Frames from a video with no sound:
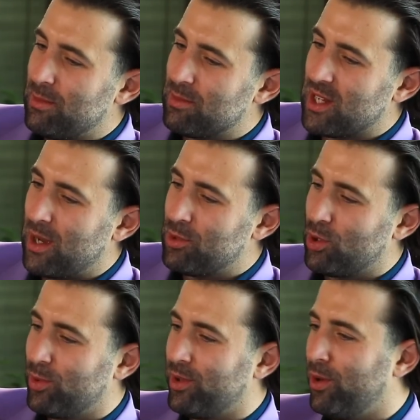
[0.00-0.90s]
same time you
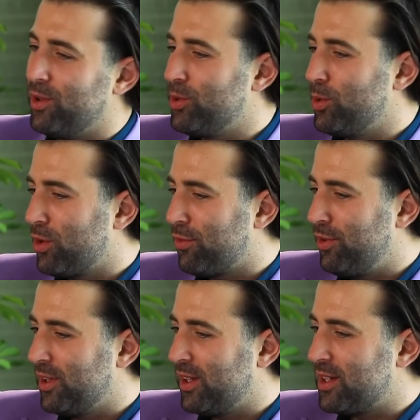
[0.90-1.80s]
don't want to hurt your
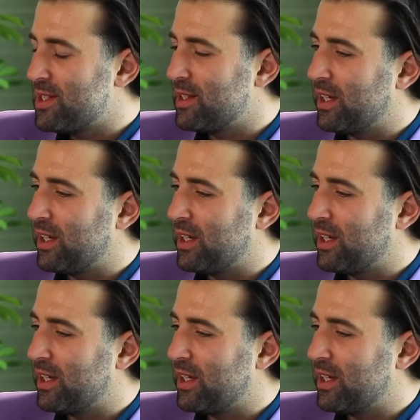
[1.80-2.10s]
feelings?